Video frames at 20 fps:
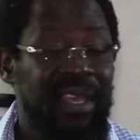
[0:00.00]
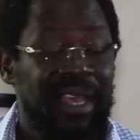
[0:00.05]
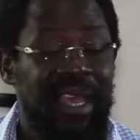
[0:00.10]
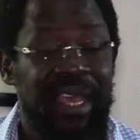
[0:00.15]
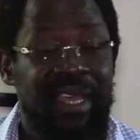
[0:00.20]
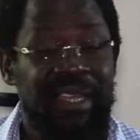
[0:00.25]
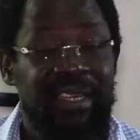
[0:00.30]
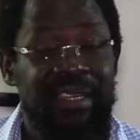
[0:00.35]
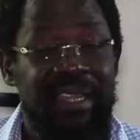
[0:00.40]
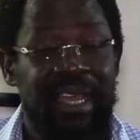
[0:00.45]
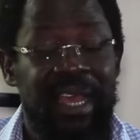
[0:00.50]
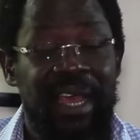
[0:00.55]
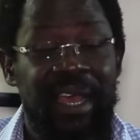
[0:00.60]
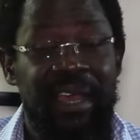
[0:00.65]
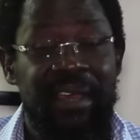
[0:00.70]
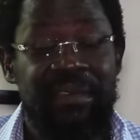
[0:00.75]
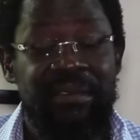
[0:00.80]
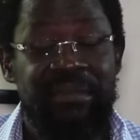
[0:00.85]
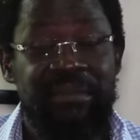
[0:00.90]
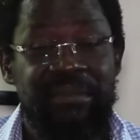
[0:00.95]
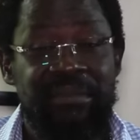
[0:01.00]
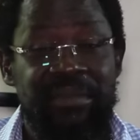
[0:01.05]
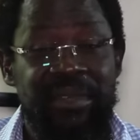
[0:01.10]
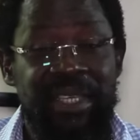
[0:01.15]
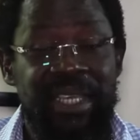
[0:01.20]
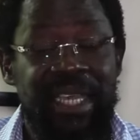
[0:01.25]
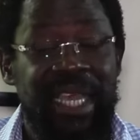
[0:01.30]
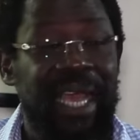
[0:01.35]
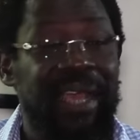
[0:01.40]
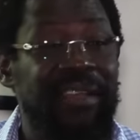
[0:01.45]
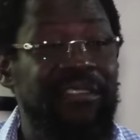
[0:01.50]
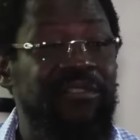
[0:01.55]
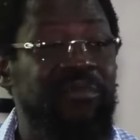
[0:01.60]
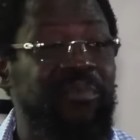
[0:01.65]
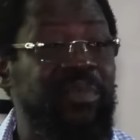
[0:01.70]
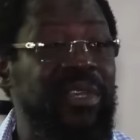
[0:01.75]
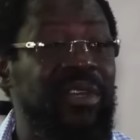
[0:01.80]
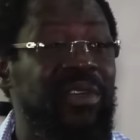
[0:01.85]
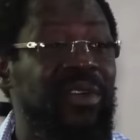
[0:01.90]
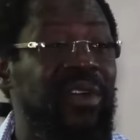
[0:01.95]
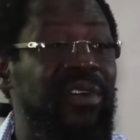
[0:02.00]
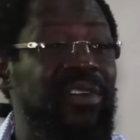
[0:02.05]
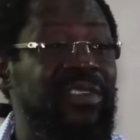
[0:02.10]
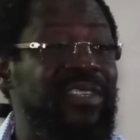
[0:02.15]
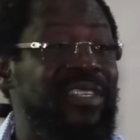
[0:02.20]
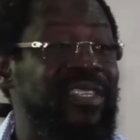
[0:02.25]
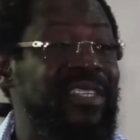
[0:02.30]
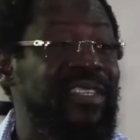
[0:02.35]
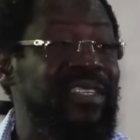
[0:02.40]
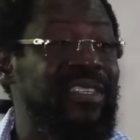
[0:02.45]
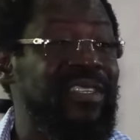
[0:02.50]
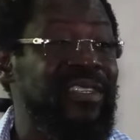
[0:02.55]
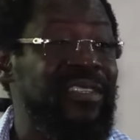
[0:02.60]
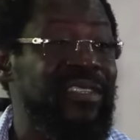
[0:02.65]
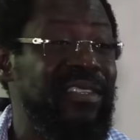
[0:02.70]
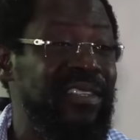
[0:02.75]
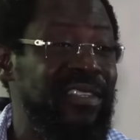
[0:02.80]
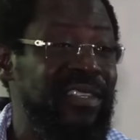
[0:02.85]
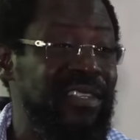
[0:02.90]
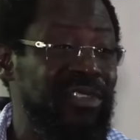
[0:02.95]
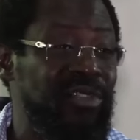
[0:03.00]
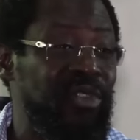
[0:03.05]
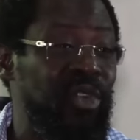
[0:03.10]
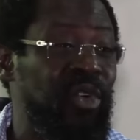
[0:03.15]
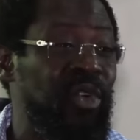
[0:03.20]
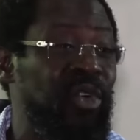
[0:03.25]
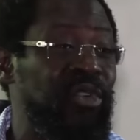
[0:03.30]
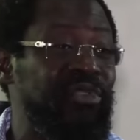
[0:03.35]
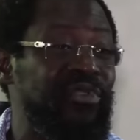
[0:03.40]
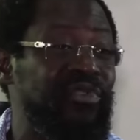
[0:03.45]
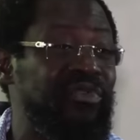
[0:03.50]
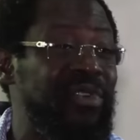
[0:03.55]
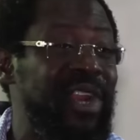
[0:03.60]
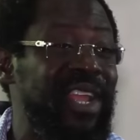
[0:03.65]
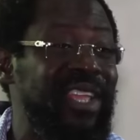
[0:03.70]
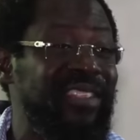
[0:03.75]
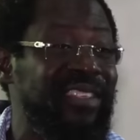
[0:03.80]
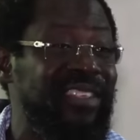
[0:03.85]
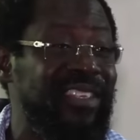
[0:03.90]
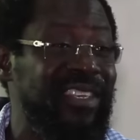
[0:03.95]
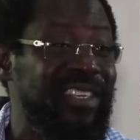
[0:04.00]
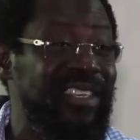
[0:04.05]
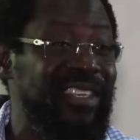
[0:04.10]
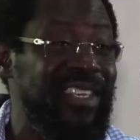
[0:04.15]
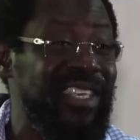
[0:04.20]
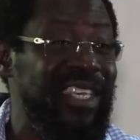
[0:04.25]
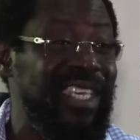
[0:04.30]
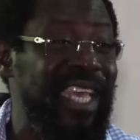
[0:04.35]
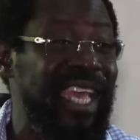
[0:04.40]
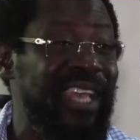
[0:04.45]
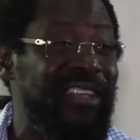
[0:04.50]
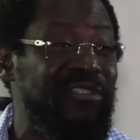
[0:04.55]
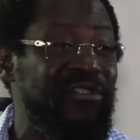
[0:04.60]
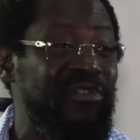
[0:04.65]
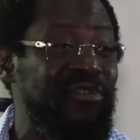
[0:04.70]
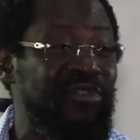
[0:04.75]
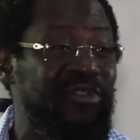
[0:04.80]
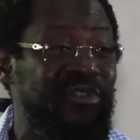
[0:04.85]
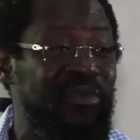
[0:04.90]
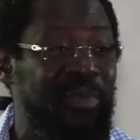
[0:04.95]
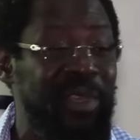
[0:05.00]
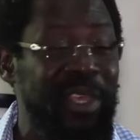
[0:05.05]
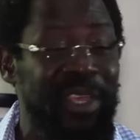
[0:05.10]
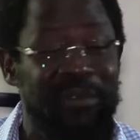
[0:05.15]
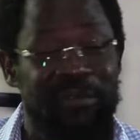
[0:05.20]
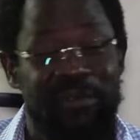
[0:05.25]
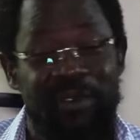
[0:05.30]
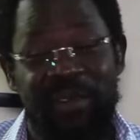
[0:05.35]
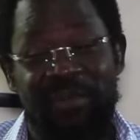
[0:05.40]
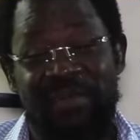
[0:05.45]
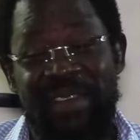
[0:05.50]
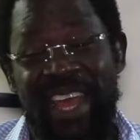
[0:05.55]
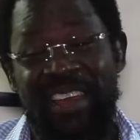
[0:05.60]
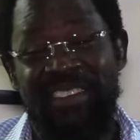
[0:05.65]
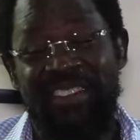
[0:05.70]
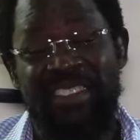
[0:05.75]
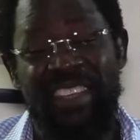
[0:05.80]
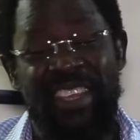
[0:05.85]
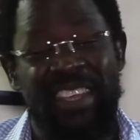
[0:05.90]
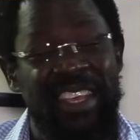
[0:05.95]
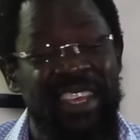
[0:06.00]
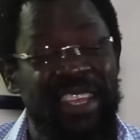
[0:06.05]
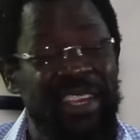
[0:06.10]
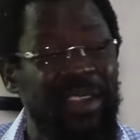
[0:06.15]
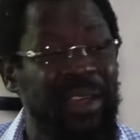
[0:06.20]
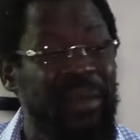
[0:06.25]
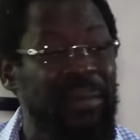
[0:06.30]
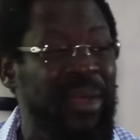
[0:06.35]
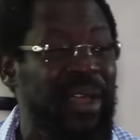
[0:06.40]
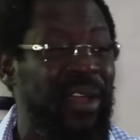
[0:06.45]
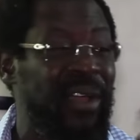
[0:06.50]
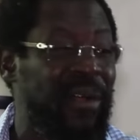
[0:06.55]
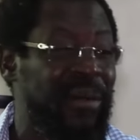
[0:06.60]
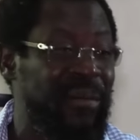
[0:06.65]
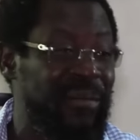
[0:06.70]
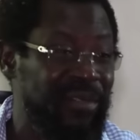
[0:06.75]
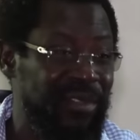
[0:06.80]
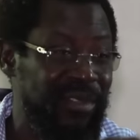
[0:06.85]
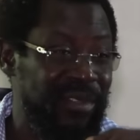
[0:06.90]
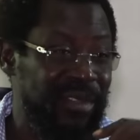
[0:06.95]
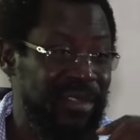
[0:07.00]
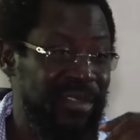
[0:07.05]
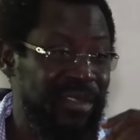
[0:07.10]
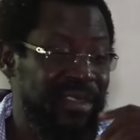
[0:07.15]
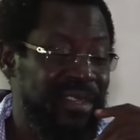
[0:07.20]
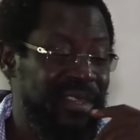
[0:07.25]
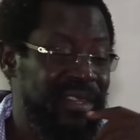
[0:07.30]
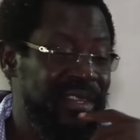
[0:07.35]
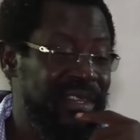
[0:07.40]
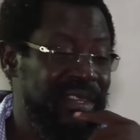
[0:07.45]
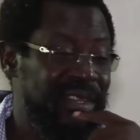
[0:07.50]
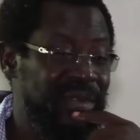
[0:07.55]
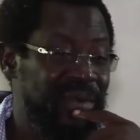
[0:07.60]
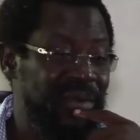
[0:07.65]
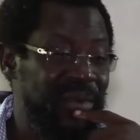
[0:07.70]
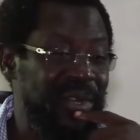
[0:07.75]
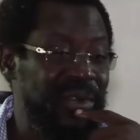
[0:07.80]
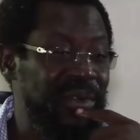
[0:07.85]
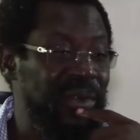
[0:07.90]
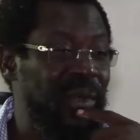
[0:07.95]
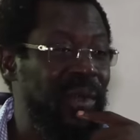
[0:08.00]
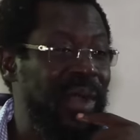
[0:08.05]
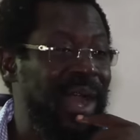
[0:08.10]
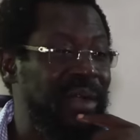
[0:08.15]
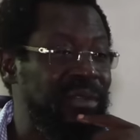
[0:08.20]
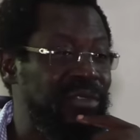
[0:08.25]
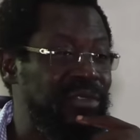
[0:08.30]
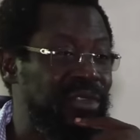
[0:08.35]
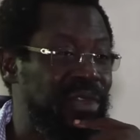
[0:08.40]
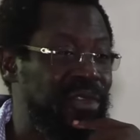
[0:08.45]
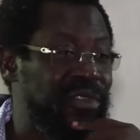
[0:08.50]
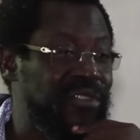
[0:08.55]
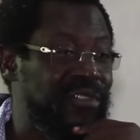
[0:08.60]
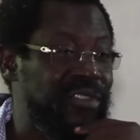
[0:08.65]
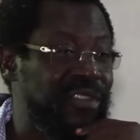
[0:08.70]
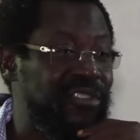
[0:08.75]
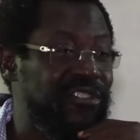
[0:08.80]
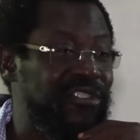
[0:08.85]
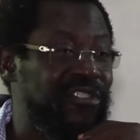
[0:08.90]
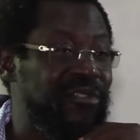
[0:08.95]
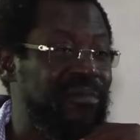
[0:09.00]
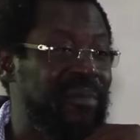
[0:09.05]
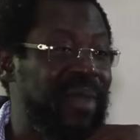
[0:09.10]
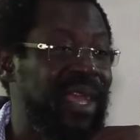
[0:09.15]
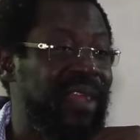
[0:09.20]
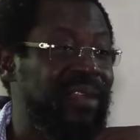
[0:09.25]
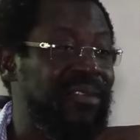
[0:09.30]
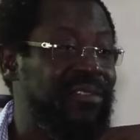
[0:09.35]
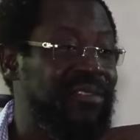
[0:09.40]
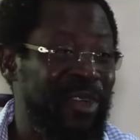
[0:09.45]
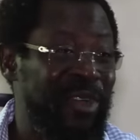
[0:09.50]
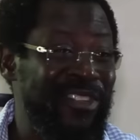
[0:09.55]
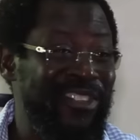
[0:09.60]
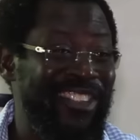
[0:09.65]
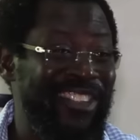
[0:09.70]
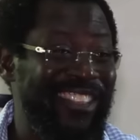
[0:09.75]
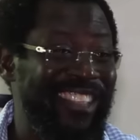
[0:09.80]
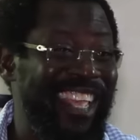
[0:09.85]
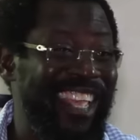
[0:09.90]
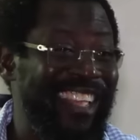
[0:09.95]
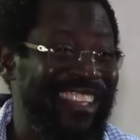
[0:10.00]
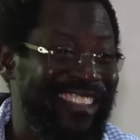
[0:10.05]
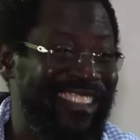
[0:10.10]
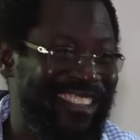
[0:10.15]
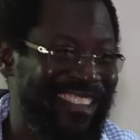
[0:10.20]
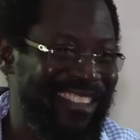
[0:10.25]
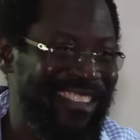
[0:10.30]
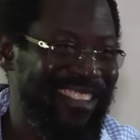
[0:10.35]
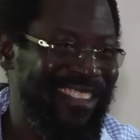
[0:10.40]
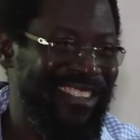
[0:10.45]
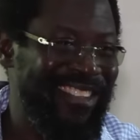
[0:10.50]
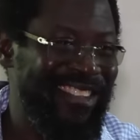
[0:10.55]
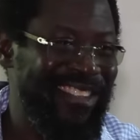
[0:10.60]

And he can speak all the Dogon Turenchi cares to speak from now till kingdom comes. We know how justice smells, one stinks.